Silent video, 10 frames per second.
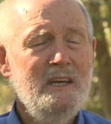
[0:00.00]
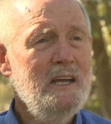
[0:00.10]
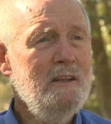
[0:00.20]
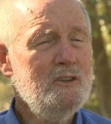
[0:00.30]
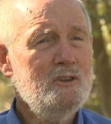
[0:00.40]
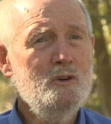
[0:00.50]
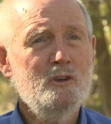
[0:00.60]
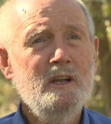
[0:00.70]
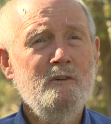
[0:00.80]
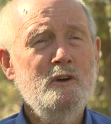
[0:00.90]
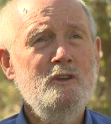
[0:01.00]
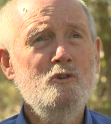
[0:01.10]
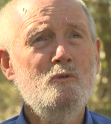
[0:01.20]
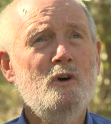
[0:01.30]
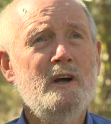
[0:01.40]
And if it's cool enough when you
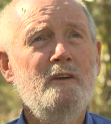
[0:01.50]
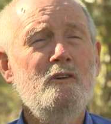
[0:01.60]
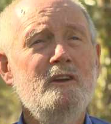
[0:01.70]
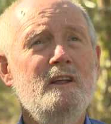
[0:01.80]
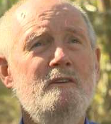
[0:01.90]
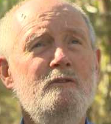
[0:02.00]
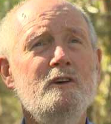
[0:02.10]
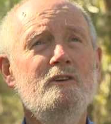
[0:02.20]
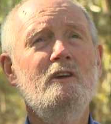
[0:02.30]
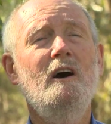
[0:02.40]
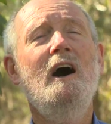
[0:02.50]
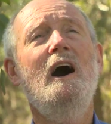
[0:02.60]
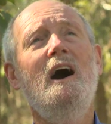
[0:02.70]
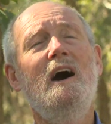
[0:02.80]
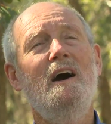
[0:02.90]
walk under it, it feels,
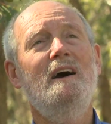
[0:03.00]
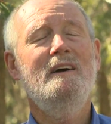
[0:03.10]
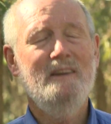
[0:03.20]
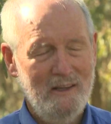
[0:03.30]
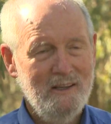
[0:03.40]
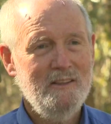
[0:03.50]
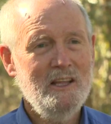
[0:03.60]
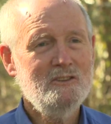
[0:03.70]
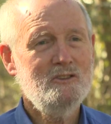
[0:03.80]
that's